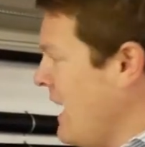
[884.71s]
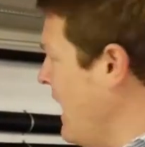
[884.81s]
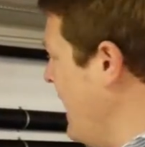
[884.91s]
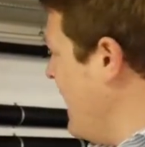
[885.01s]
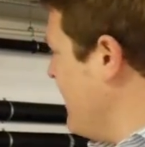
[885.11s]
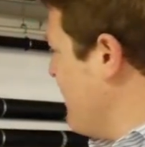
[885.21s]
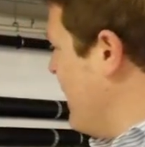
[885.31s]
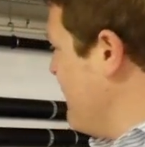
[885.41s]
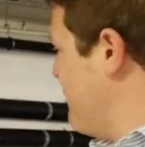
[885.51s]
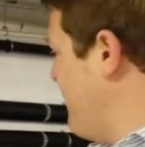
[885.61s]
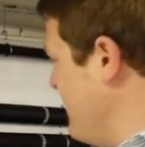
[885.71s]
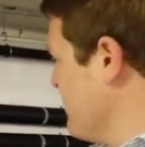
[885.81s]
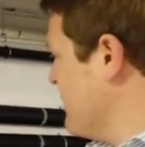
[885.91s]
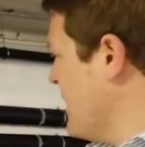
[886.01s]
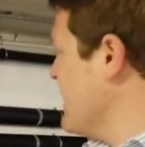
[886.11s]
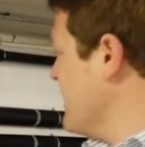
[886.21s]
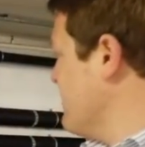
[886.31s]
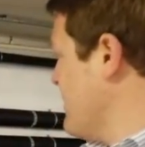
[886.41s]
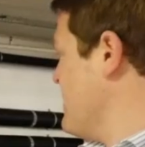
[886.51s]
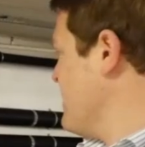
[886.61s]
it feels like
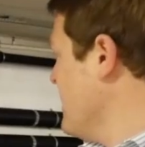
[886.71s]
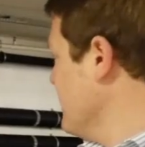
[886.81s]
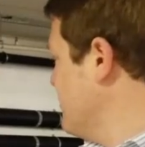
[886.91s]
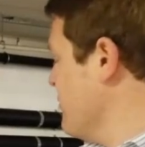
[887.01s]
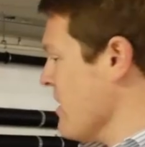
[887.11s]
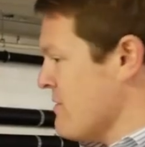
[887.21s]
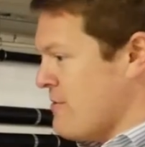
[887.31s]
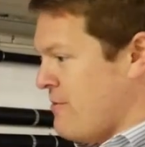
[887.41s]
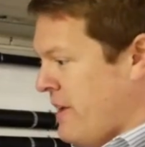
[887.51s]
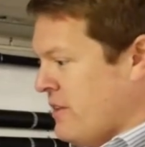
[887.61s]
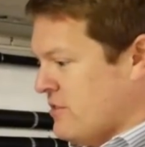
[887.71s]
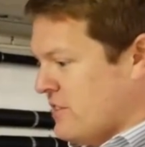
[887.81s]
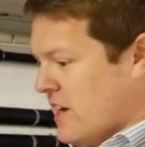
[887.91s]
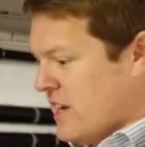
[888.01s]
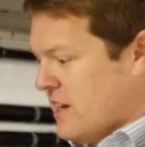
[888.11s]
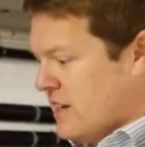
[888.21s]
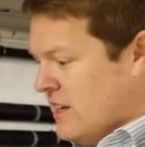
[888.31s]
a race car to drive. It feels like